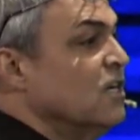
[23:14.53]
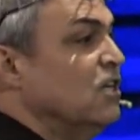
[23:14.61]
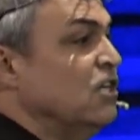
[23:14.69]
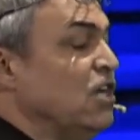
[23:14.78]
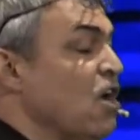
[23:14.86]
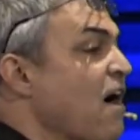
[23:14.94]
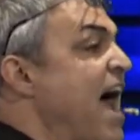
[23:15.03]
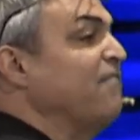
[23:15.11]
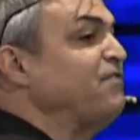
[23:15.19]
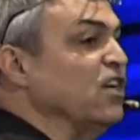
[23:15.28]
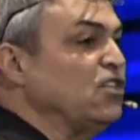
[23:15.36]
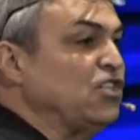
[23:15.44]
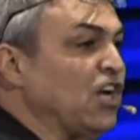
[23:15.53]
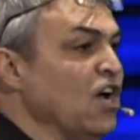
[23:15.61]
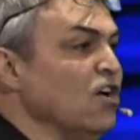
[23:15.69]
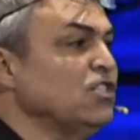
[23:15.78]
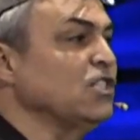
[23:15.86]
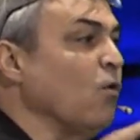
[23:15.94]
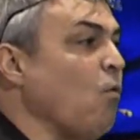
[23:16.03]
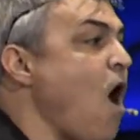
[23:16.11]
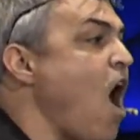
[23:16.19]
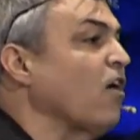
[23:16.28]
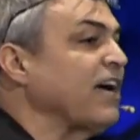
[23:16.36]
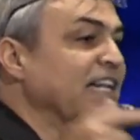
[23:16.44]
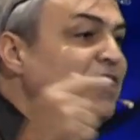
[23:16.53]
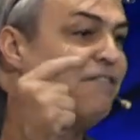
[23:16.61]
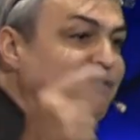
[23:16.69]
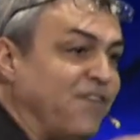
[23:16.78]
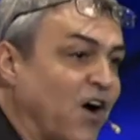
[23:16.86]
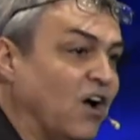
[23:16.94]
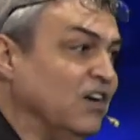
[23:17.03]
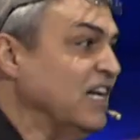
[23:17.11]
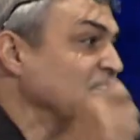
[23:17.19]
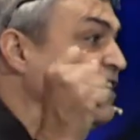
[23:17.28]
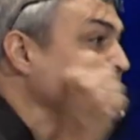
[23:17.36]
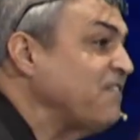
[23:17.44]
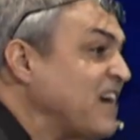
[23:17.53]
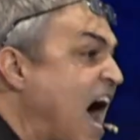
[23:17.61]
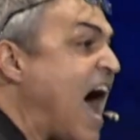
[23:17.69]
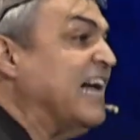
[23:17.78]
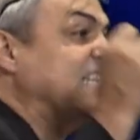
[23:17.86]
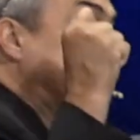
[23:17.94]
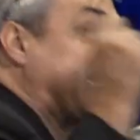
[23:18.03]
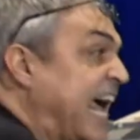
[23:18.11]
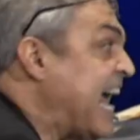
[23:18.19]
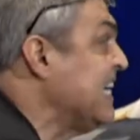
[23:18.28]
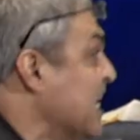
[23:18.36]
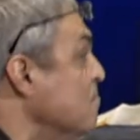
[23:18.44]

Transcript: You have to choose to walk in the fullness of God's kingdom